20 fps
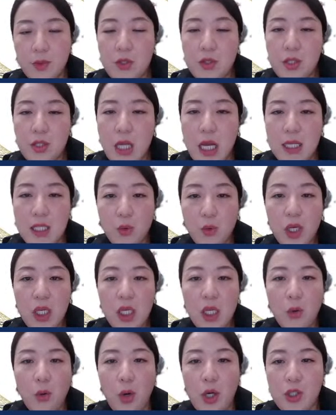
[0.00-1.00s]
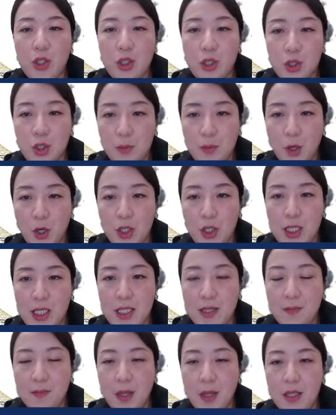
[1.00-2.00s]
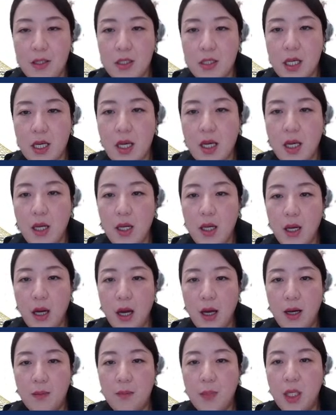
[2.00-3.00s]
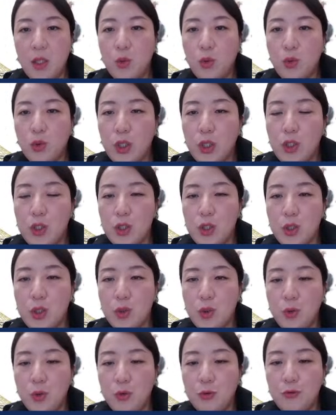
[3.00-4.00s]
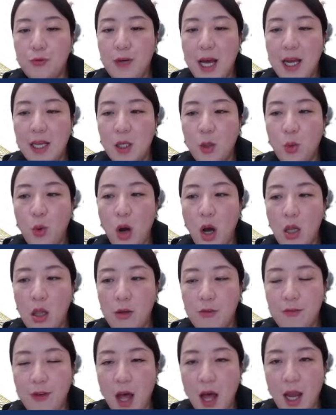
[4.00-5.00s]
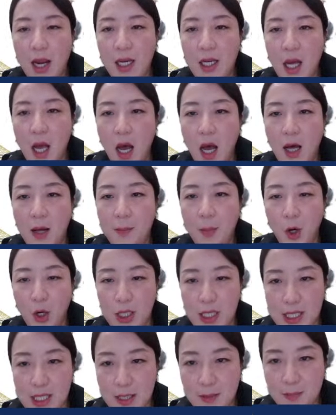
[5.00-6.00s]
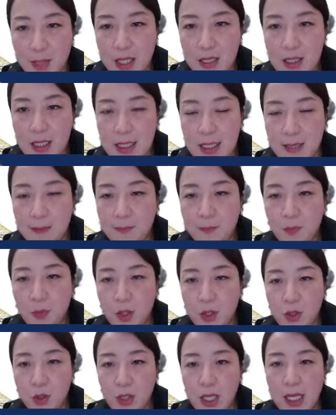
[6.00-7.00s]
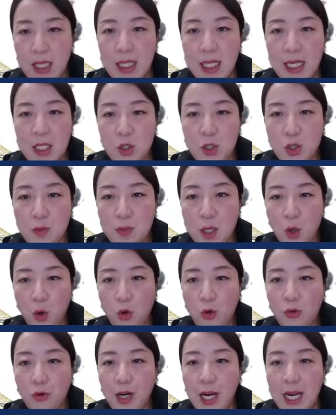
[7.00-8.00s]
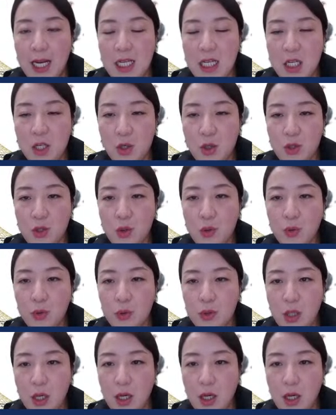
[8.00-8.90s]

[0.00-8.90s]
a screening question to the participants in order to find the qualified participants. So they need to be over 18 years old